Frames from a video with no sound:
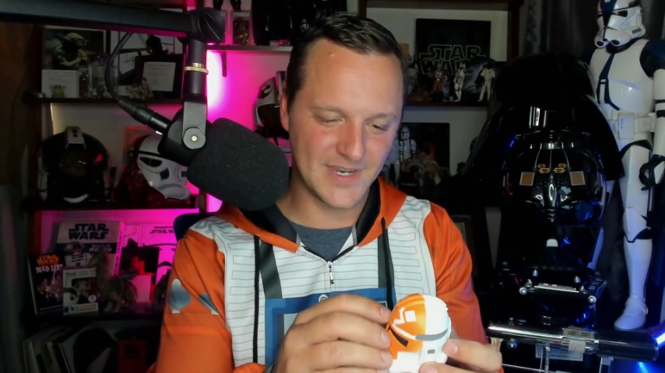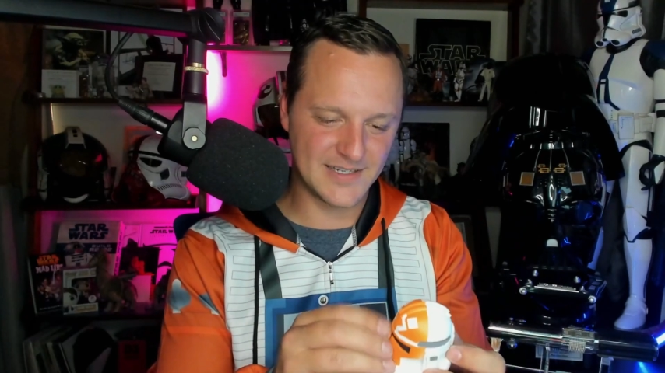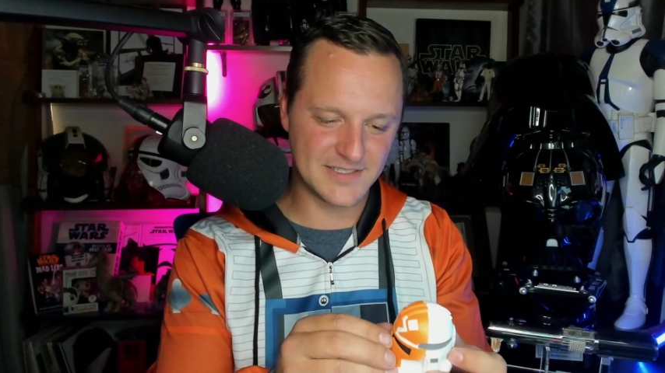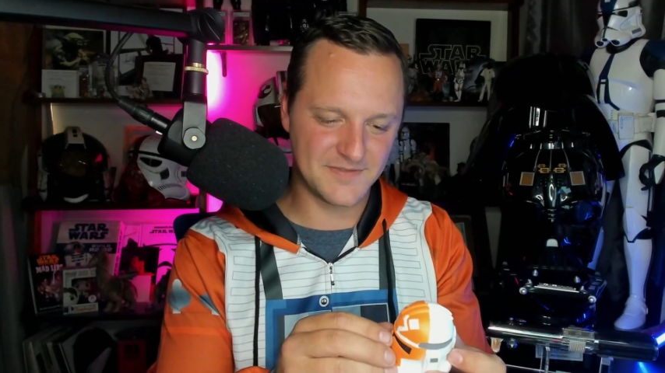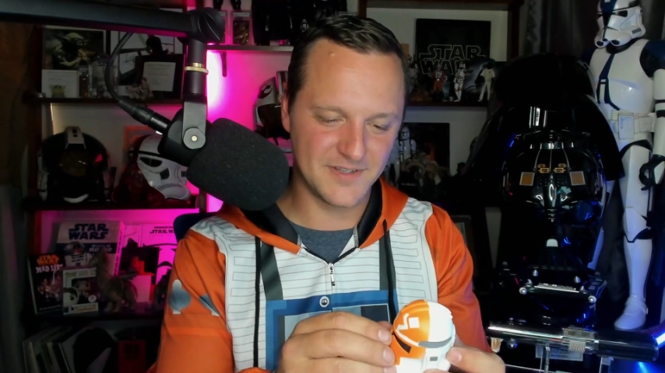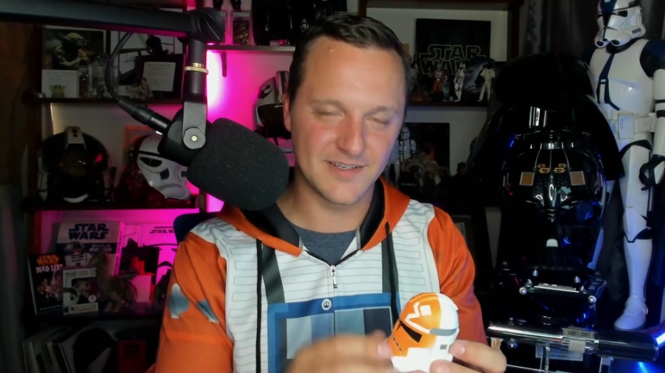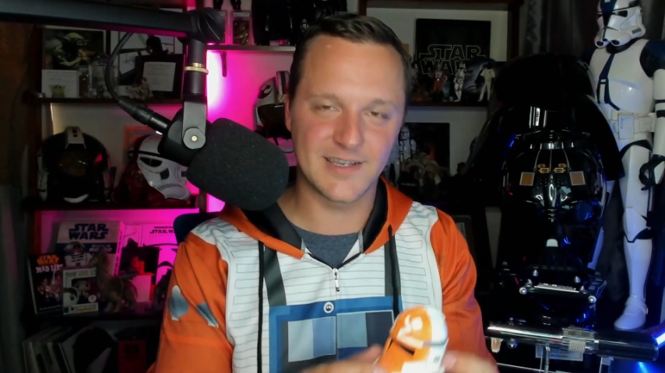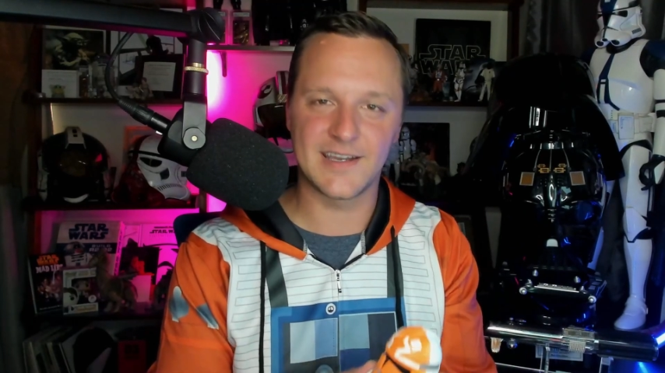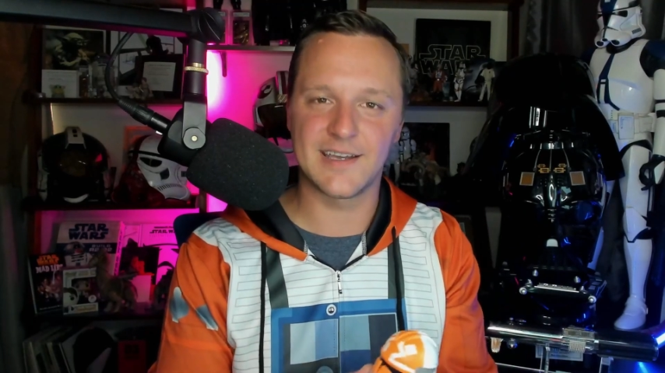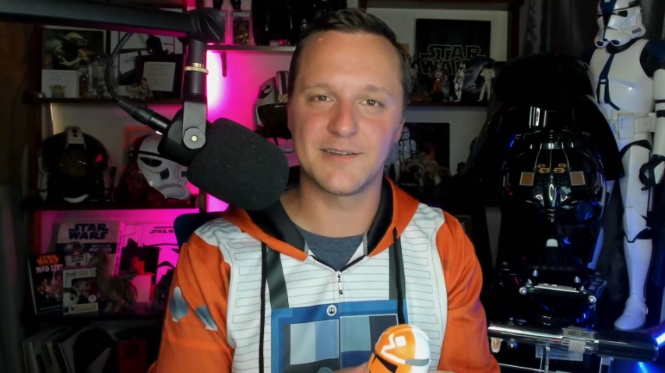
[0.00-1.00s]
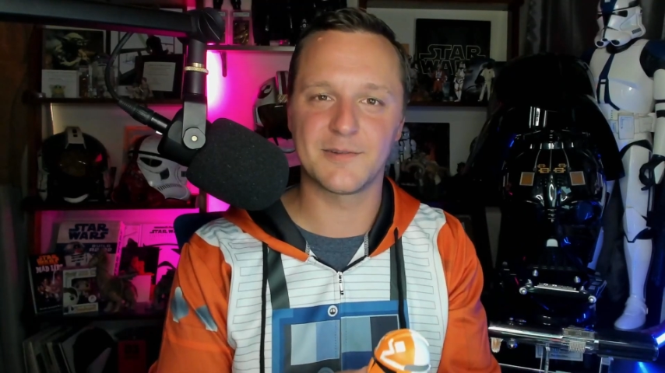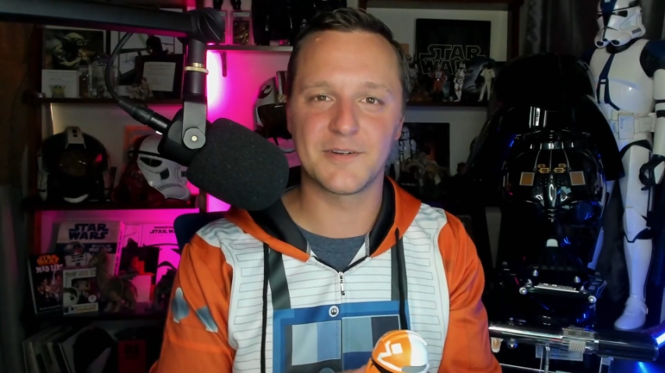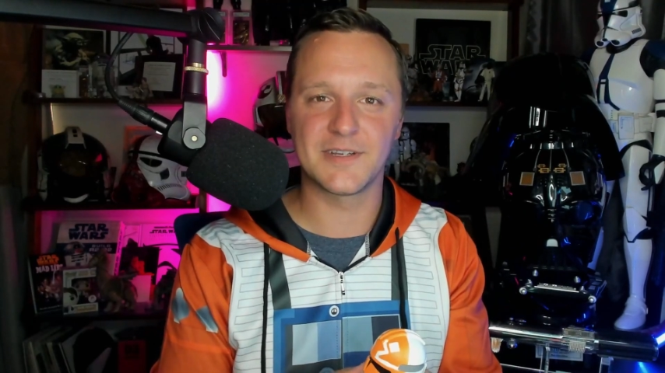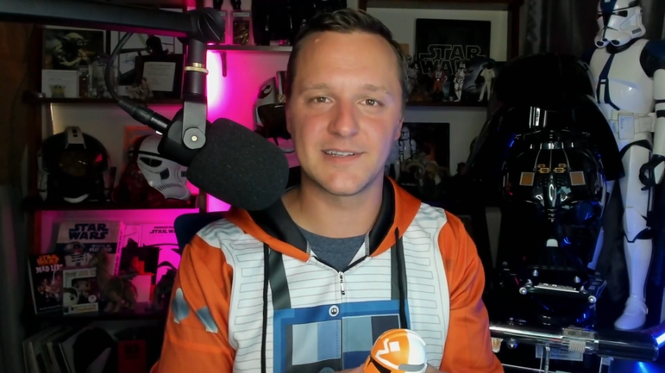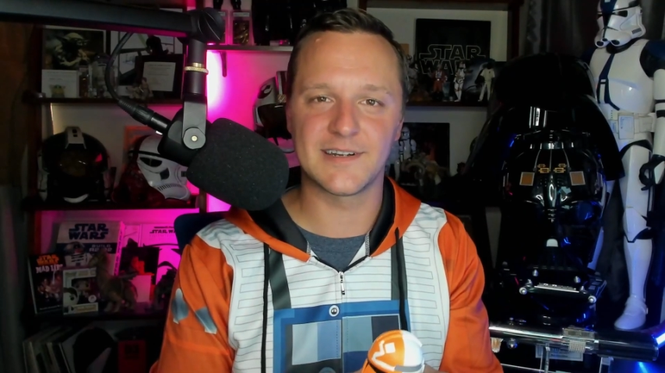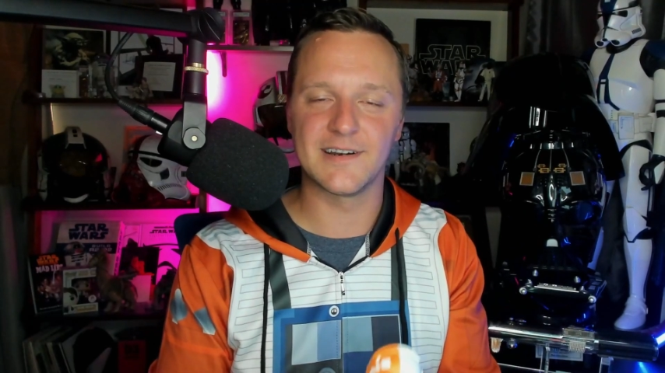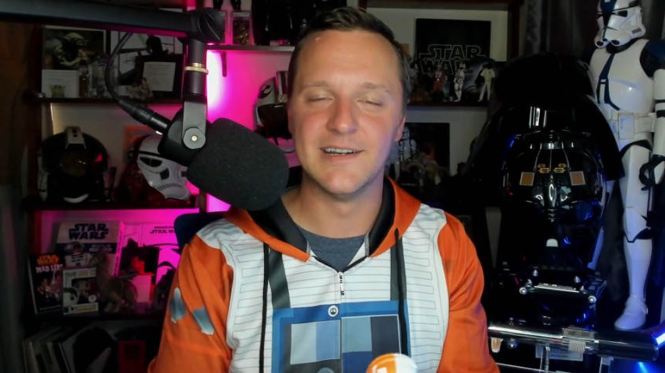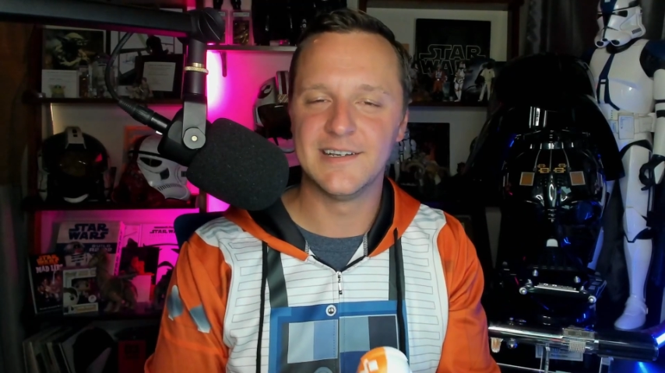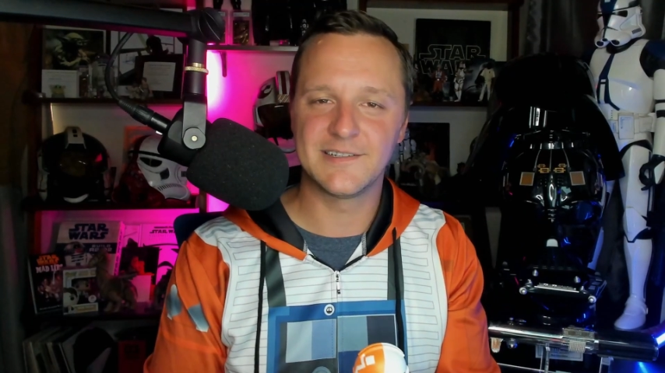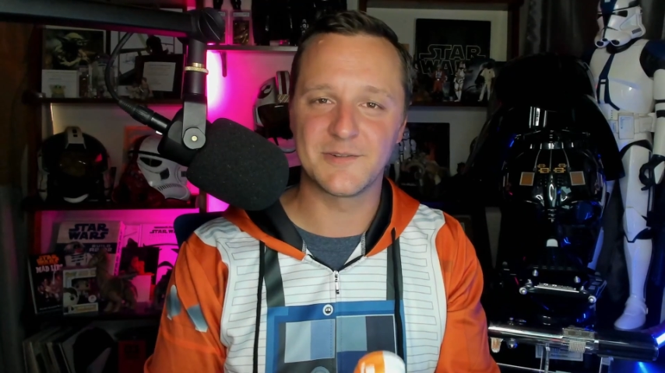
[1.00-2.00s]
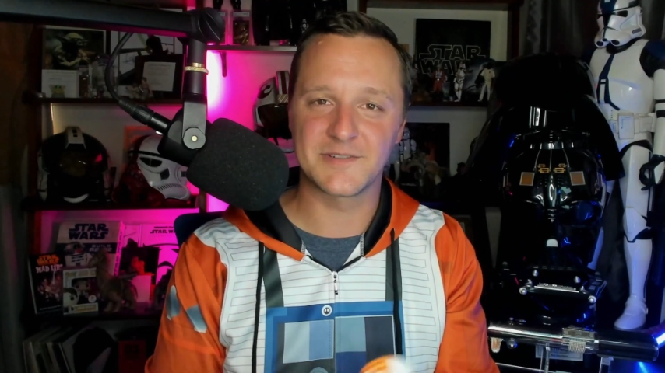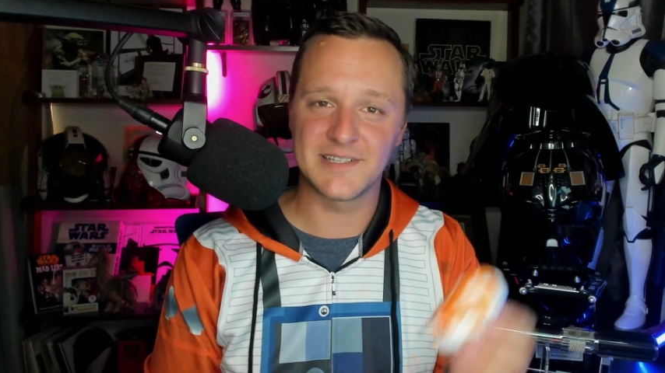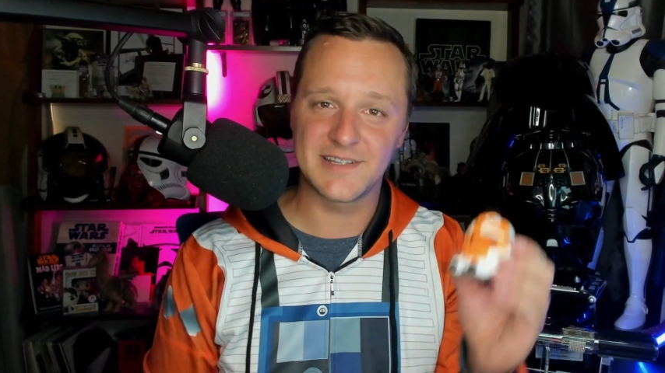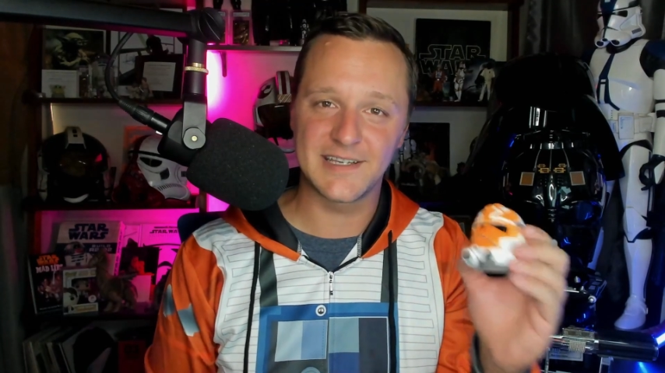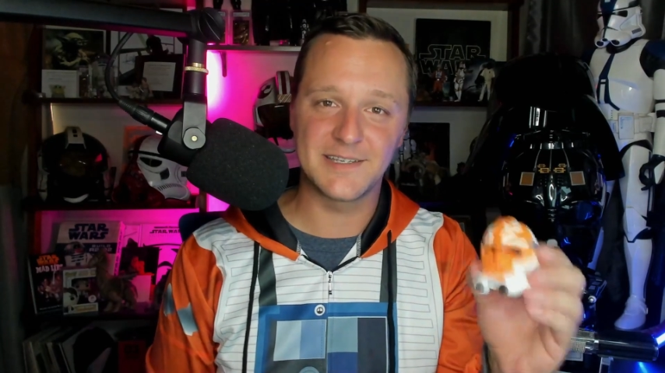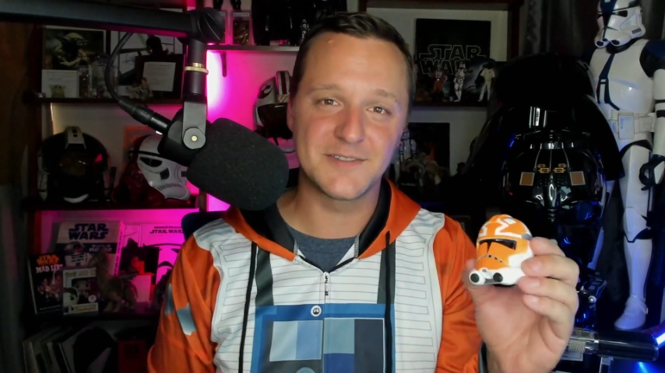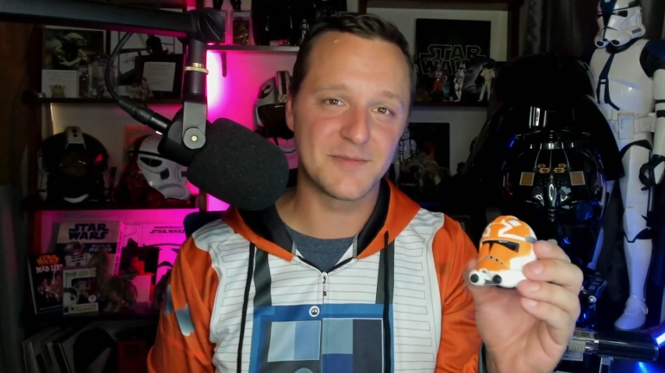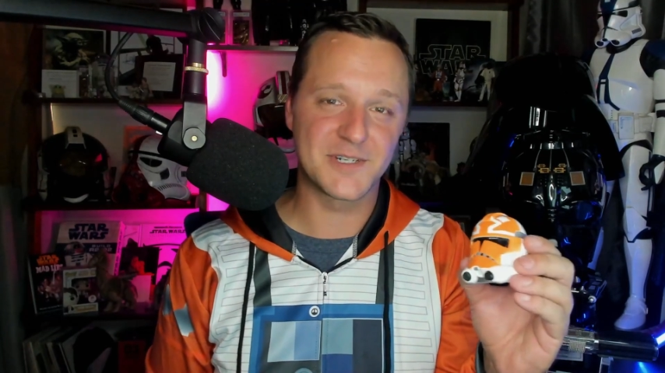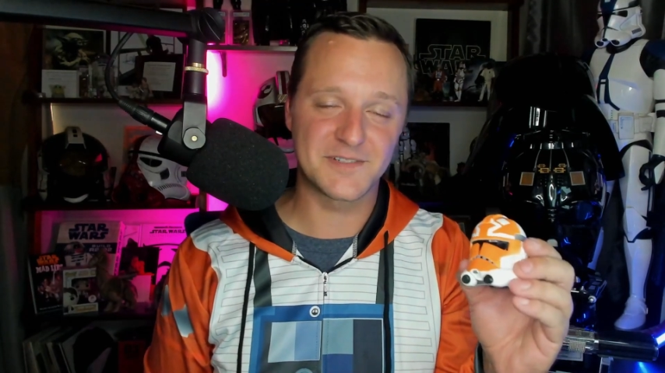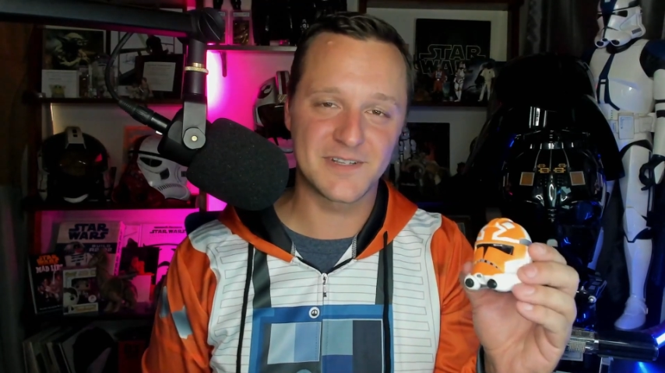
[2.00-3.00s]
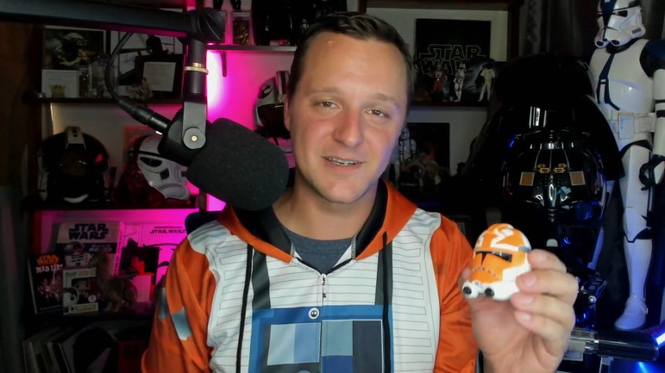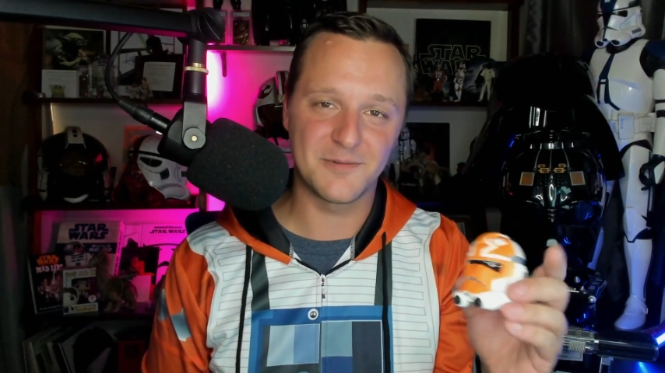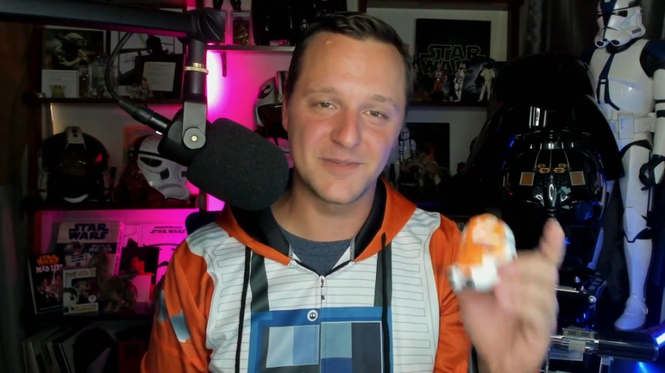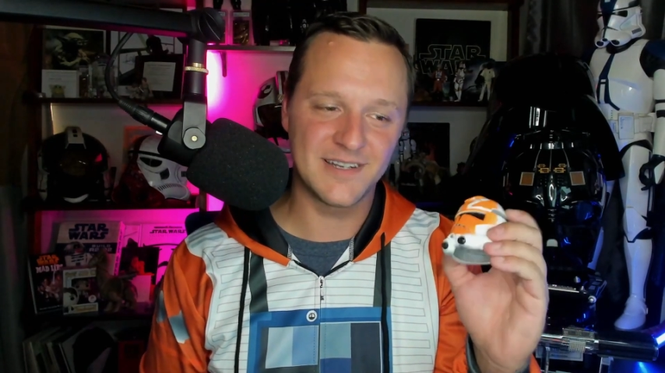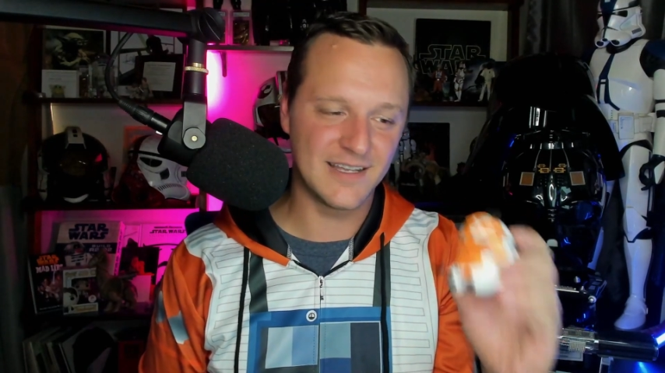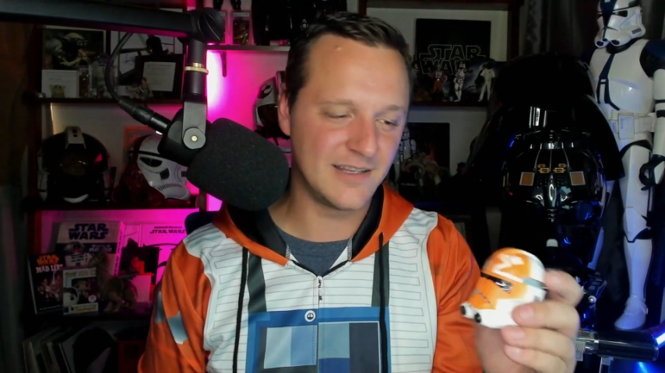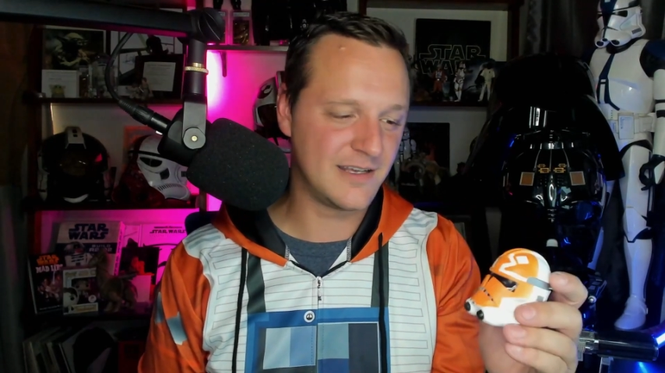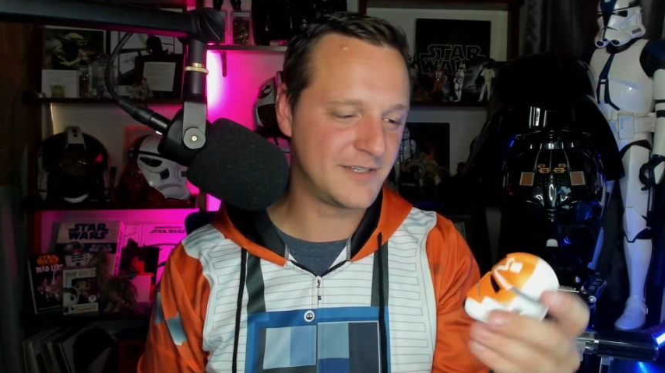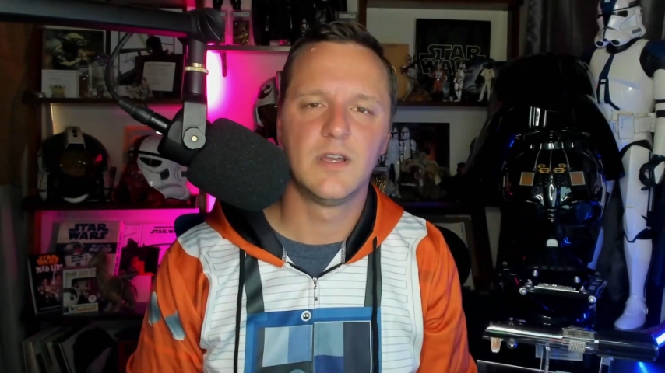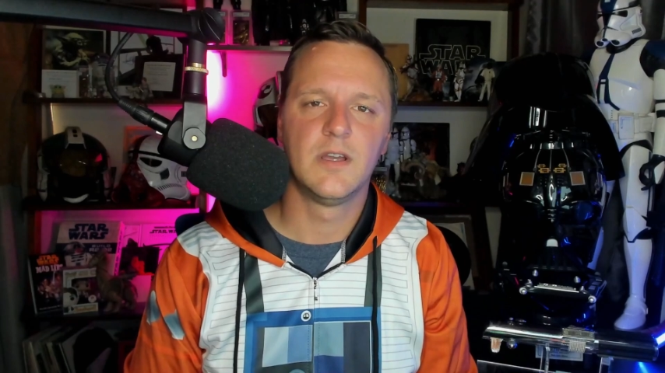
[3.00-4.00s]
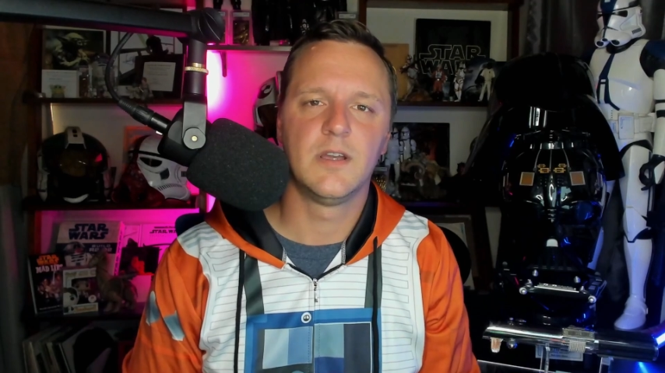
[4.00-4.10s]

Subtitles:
I just feel like I had to throw you in there. Nortzy, thank you so much for the helmet. I love it.